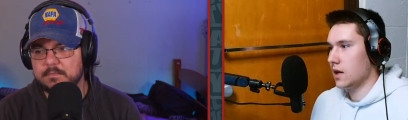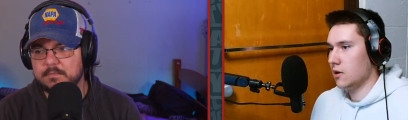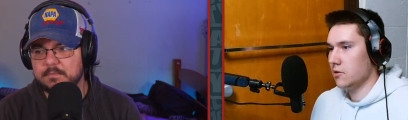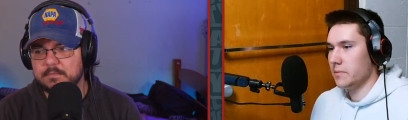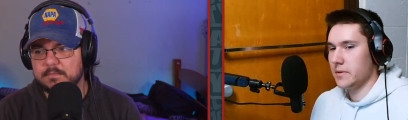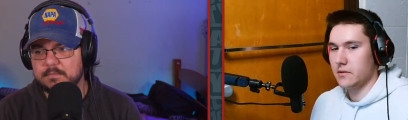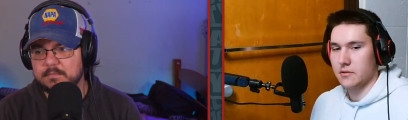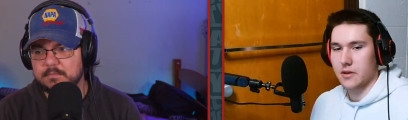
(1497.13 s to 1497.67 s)

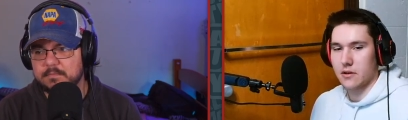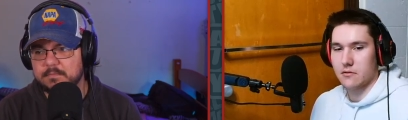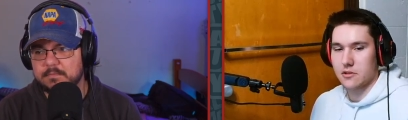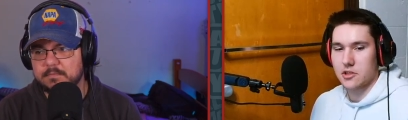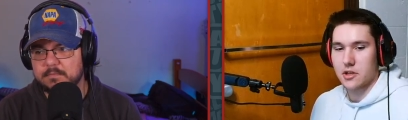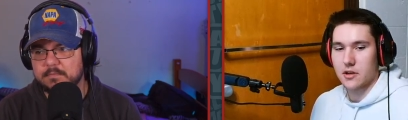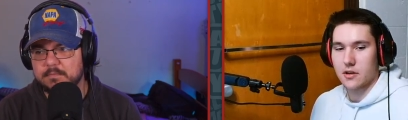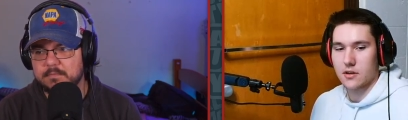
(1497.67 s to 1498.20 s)
Speaker 1: I would be okay
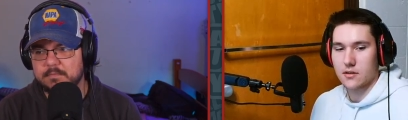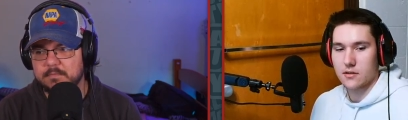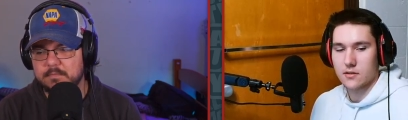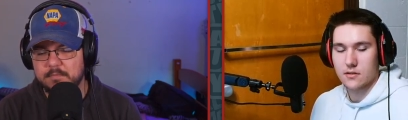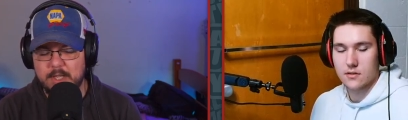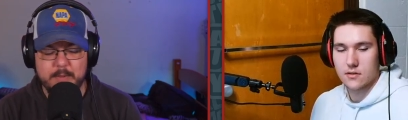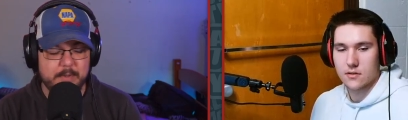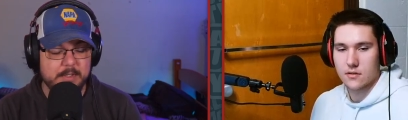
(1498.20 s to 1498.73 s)
with Shayna.
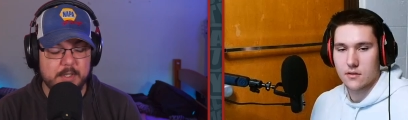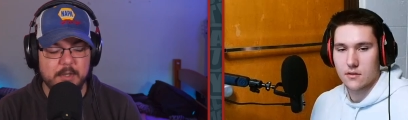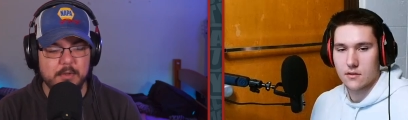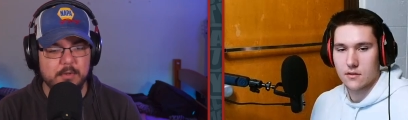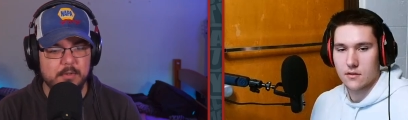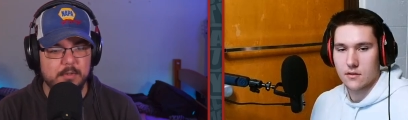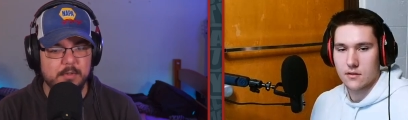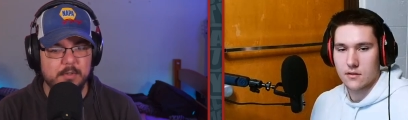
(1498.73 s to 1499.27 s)
Speaker 2: Yeah, me too.
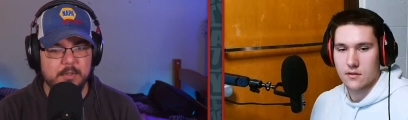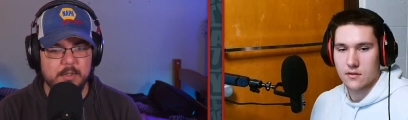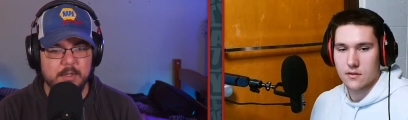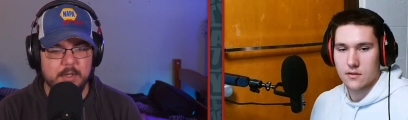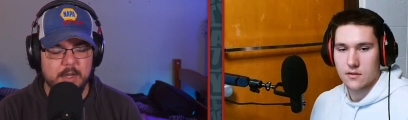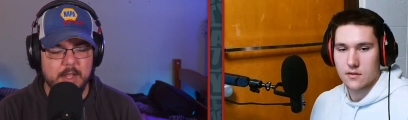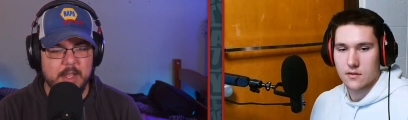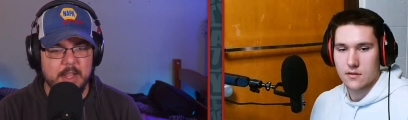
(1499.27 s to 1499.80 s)

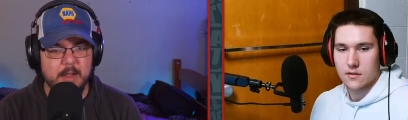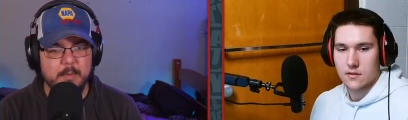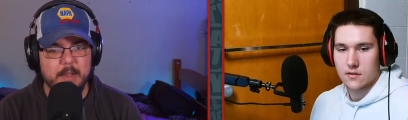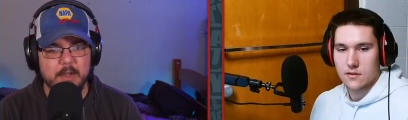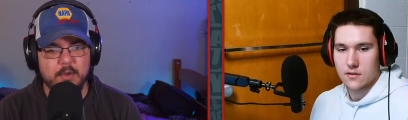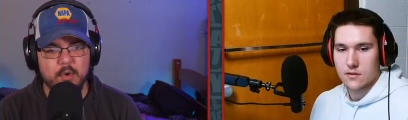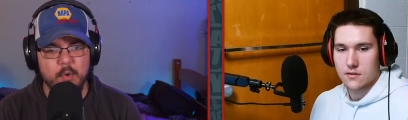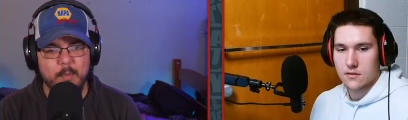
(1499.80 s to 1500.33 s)
I think that'd be
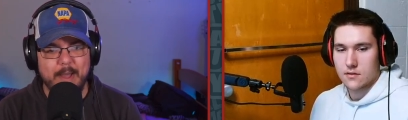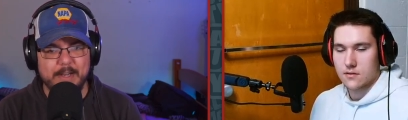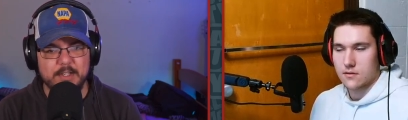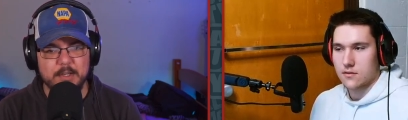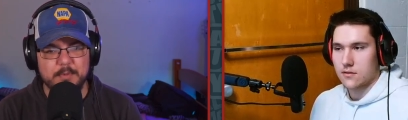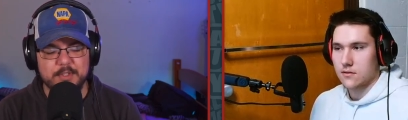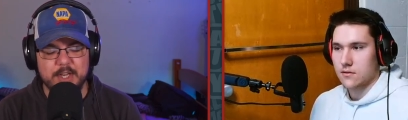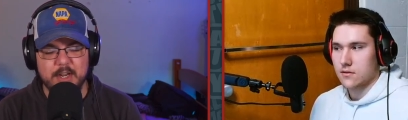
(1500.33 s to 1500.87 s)
a cool
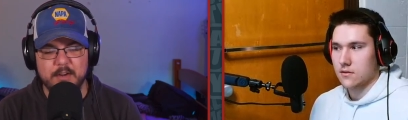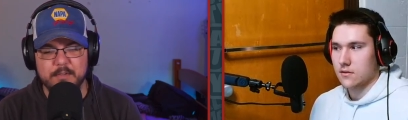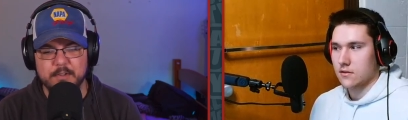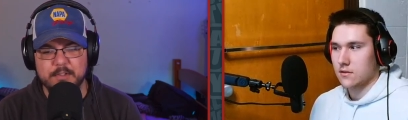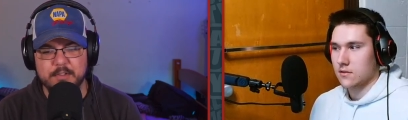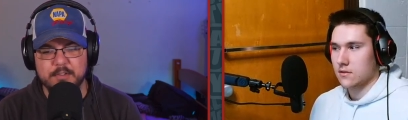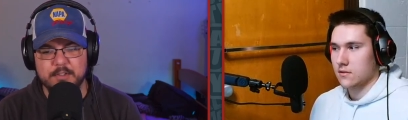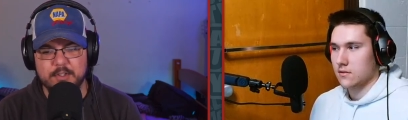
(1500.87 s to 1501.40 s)
matchup. Shayna
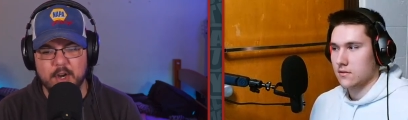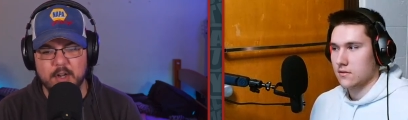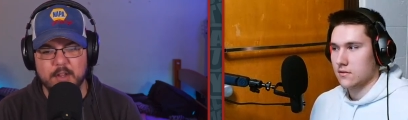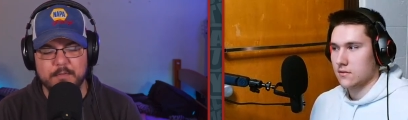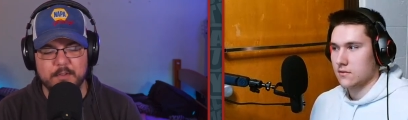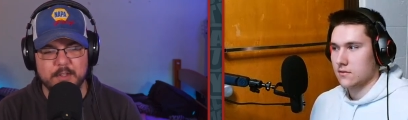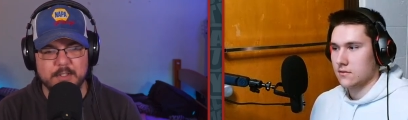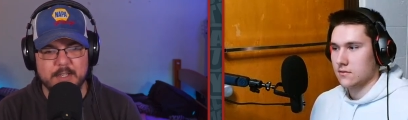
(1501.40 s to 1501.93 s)
versus
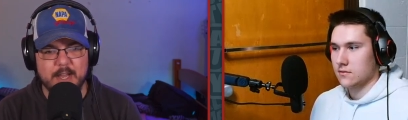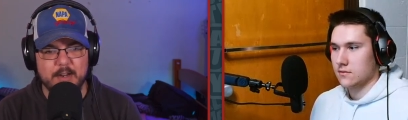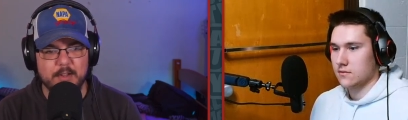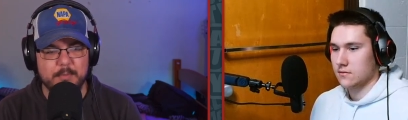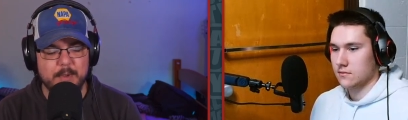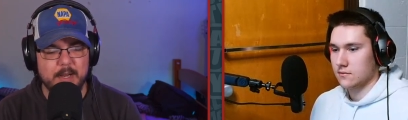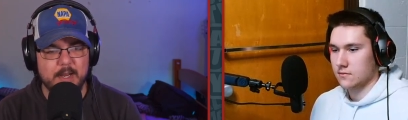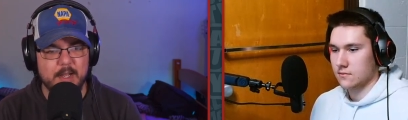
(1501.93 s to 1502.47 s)
Charlotte for the title
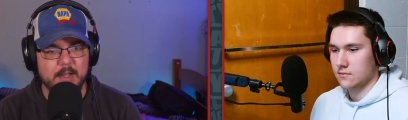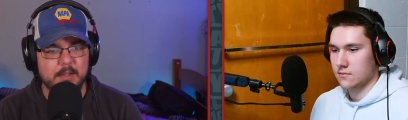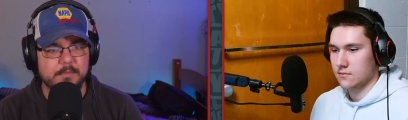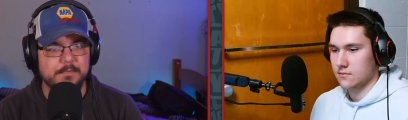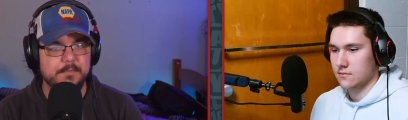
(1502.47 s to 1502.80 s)
in Mania.